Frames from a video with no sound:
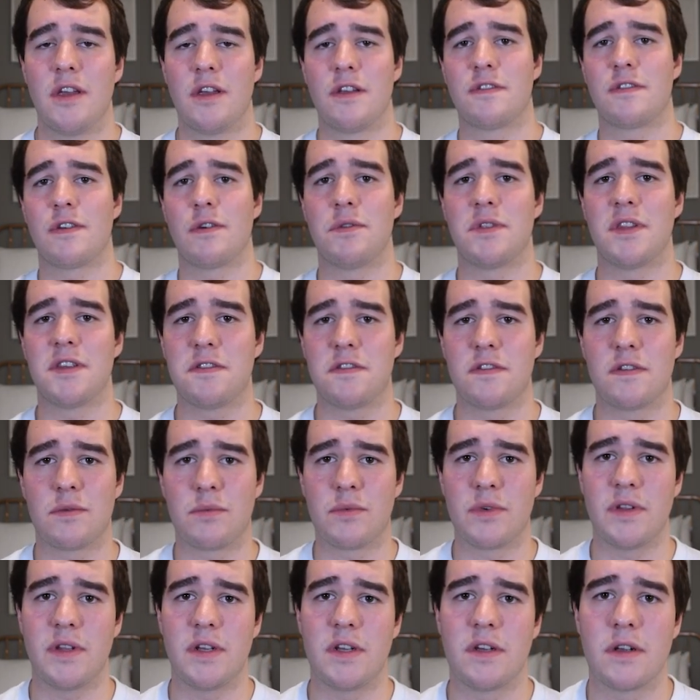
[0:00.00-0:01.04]
So this is a
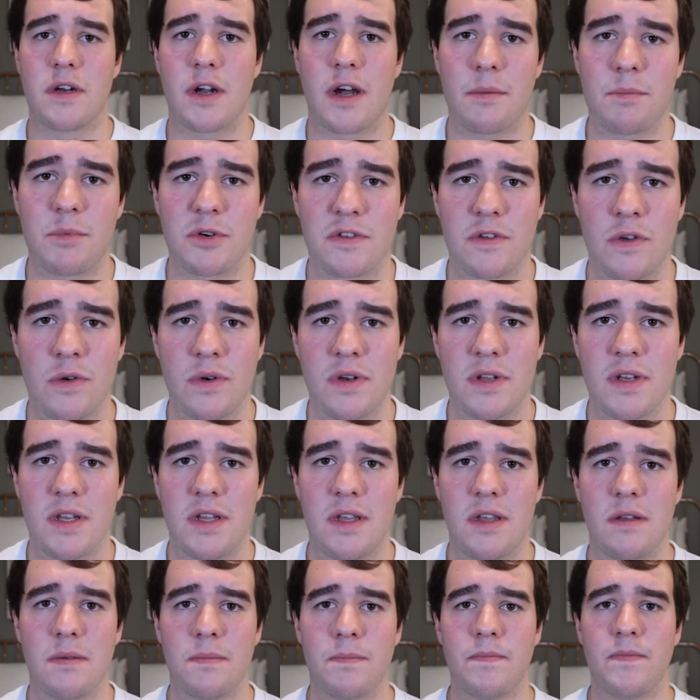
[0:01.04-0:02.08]
really good
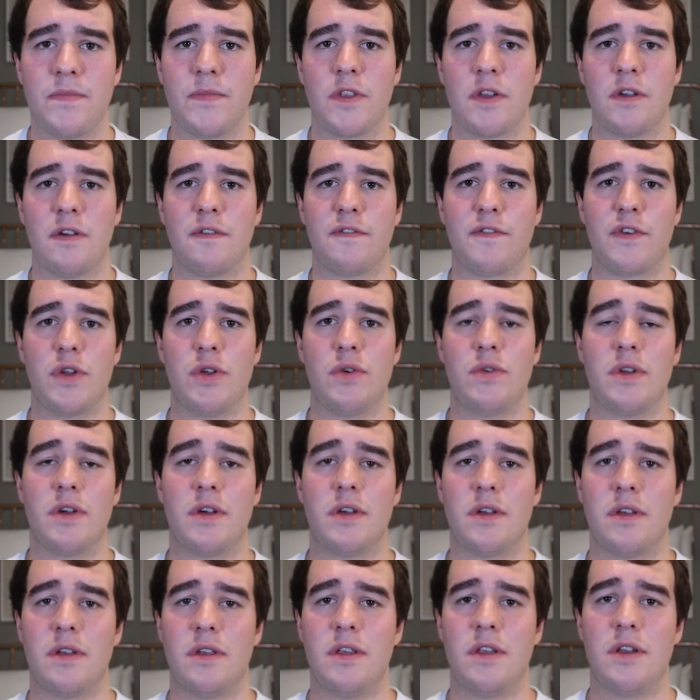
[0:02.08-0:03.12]
opportunity for you
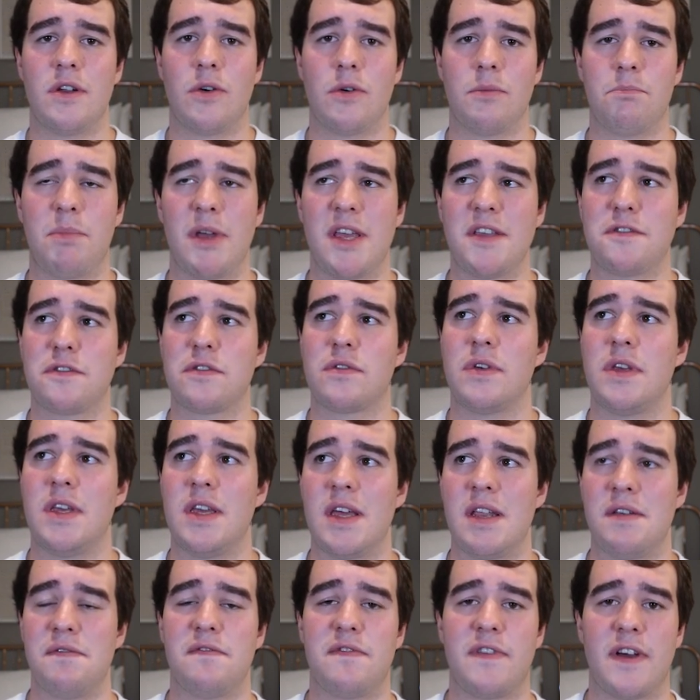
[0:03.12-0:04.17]
to, you know,
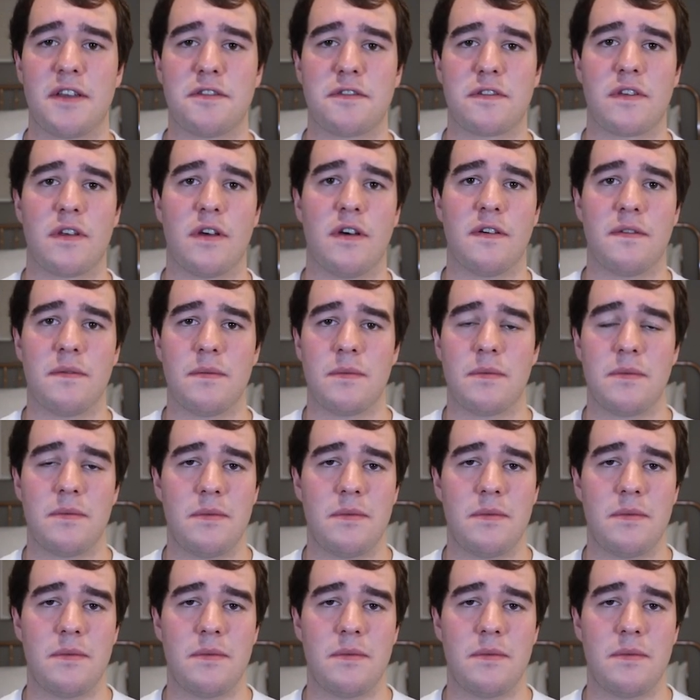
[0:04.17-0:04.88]
basically invest a